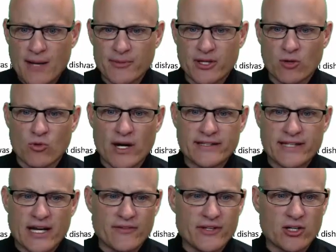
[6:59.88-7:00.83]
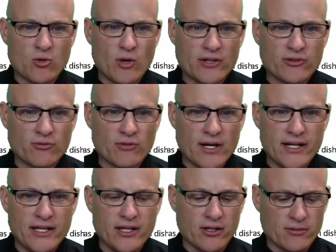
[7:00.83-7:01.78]
I'm going to write down the equation
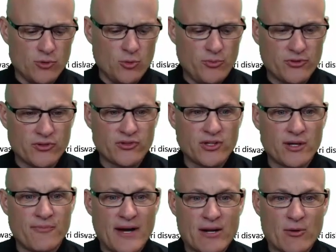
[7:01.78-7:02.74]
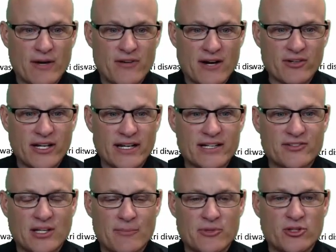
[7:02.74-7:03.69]
right here. Oops. By the way, if you ever get into
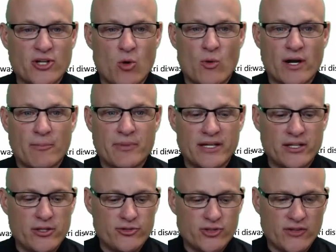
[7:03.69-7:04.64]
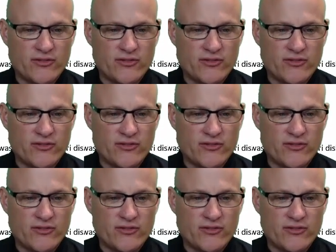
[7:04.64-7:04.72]
something you don't want to be in,